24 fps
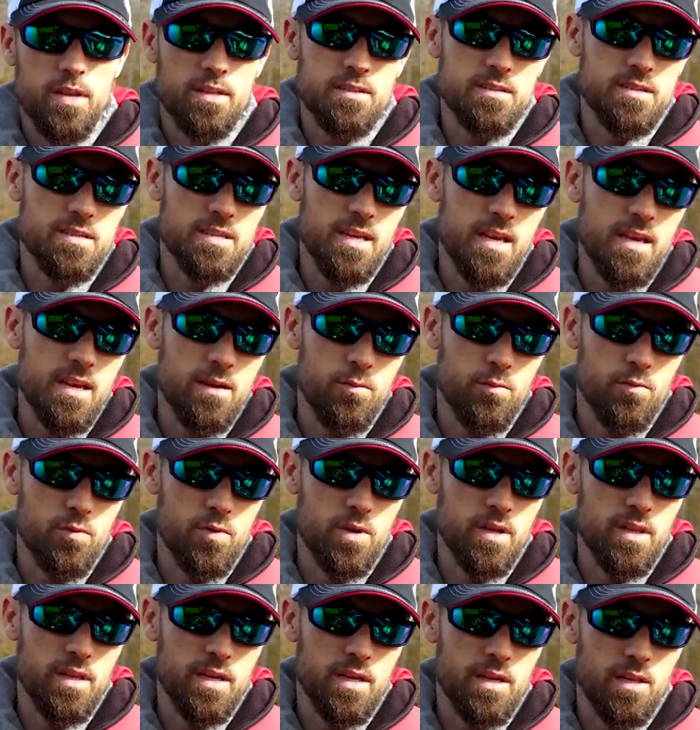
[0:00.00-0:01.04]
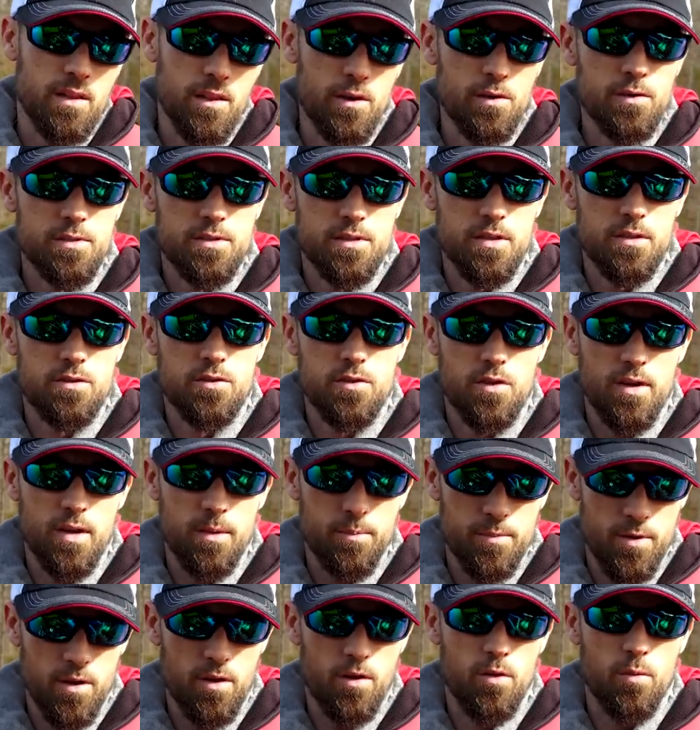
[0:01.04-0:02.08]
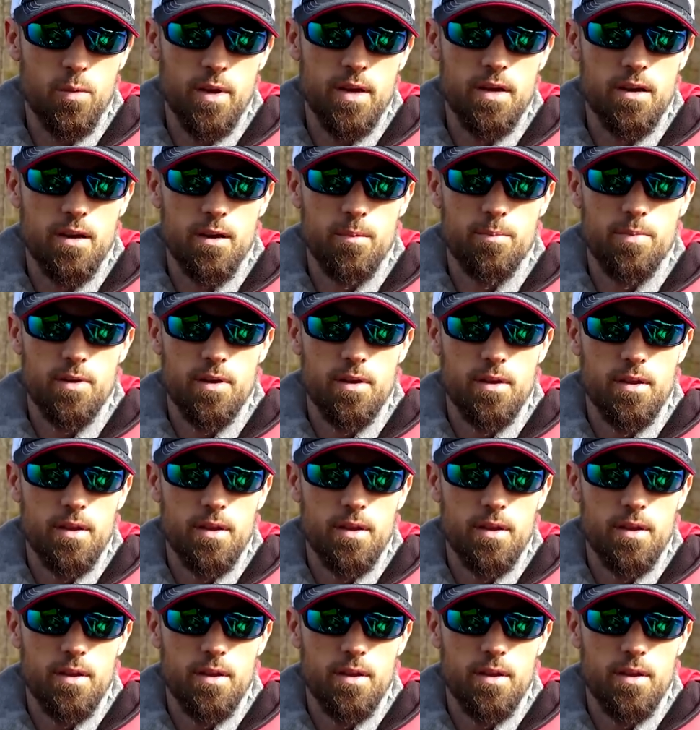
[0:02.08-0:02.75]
can stay really close to trimmed all the way up,